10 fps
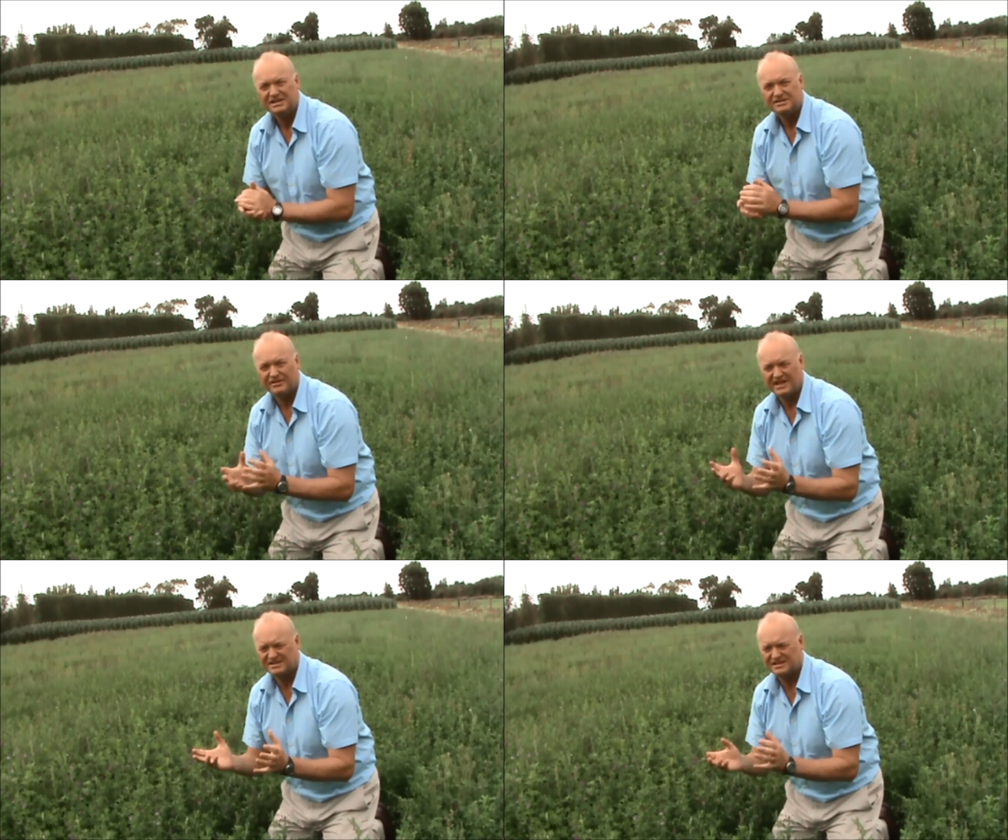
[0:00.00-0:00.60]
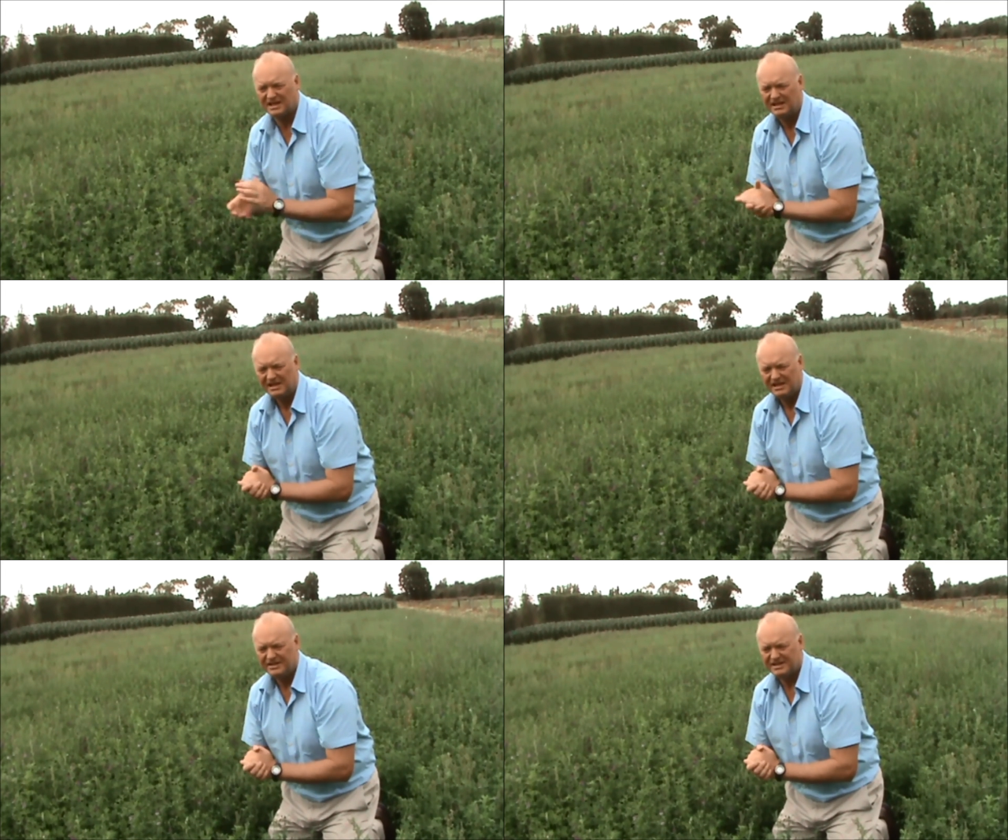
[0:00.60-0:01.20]
So that's the
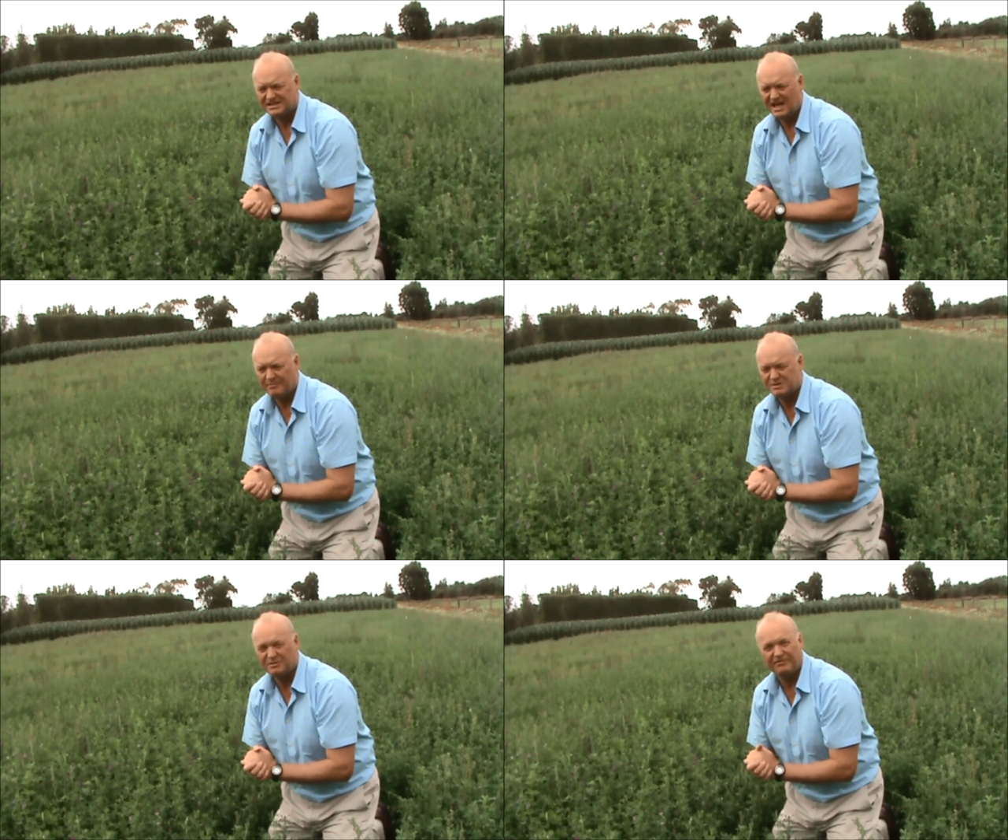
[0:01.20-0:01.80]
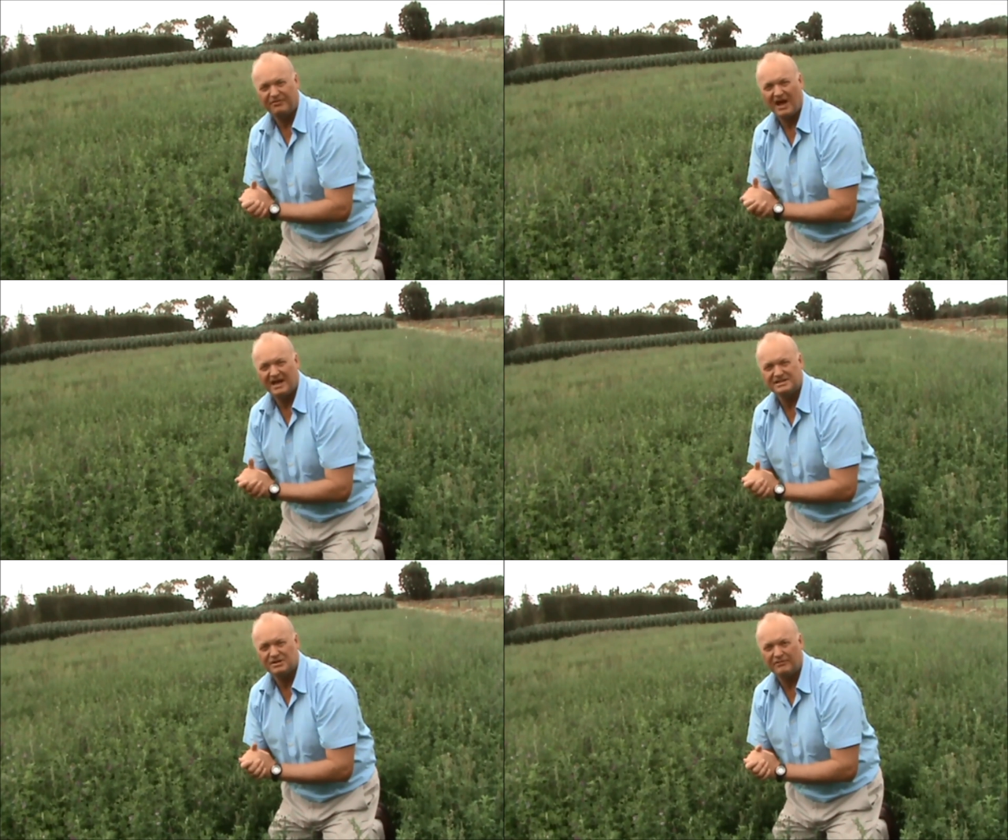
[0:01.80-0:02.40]
establishment
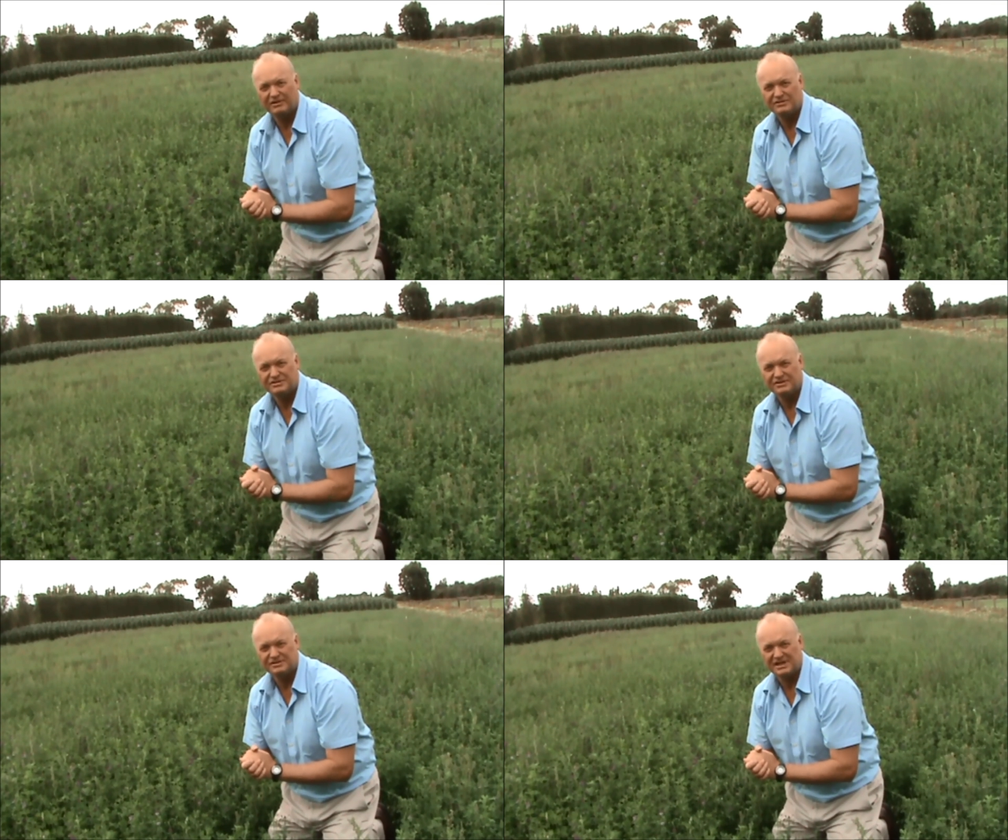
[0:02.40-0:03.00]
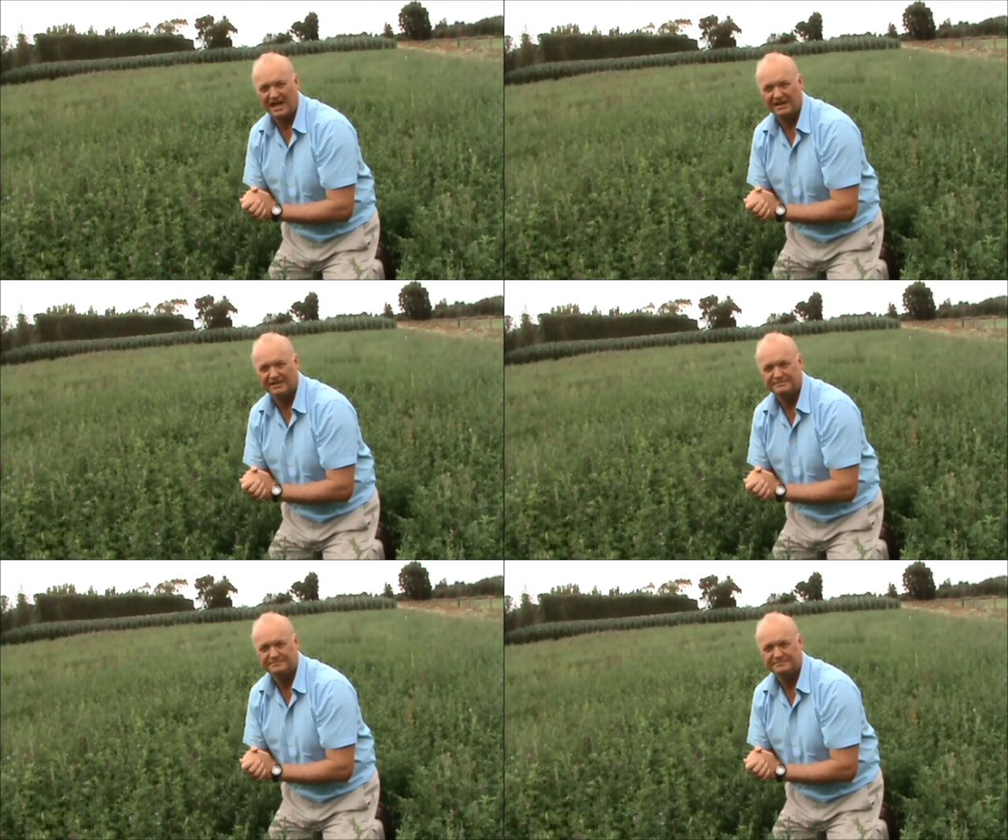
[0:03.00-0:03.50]
phase of a lucerne stand.